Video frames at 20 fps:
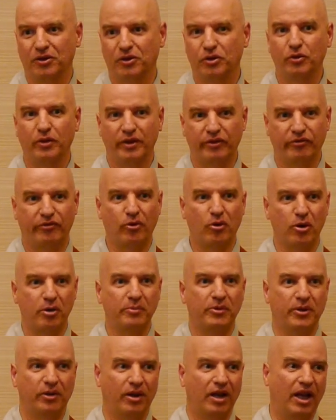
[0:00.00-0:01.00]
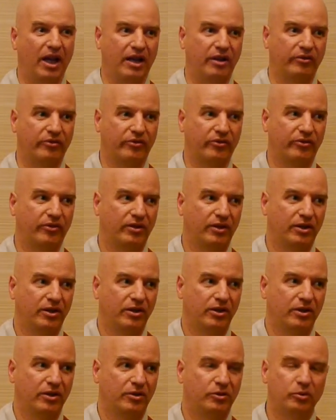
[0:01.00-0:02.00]
to reform your life,
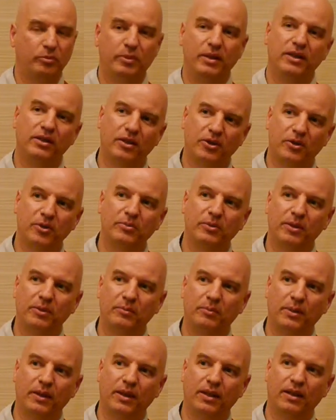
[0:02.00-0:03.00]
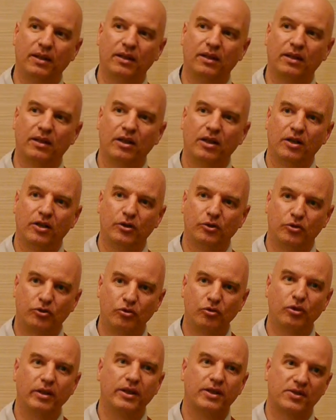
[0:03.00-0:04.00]
to be the human being you
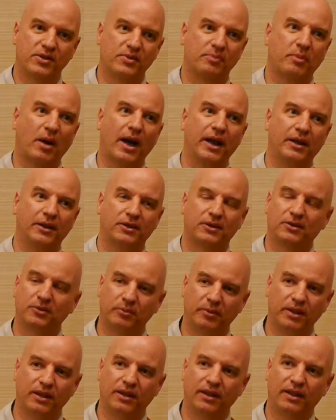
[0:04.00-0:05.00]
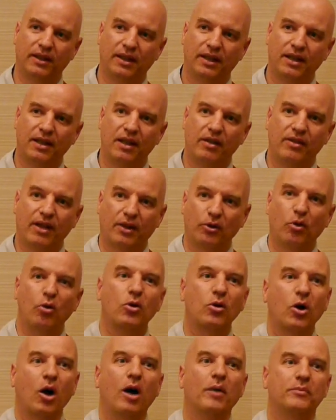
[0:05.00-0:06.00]
truly aspire to be, that
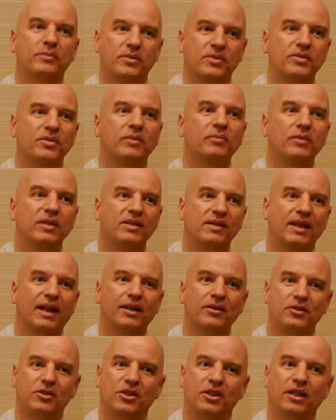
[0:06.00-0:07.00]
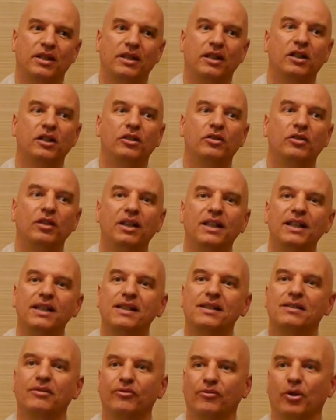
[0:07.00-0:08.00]
all comes from this energy
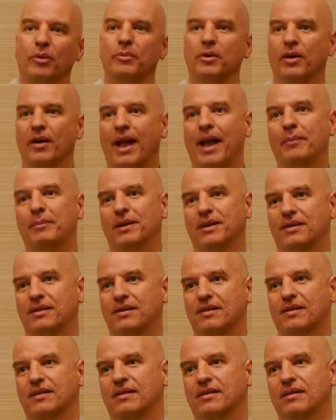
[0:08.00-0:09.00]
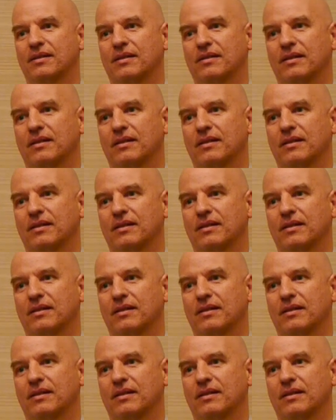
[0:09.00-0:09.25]
released from your habits.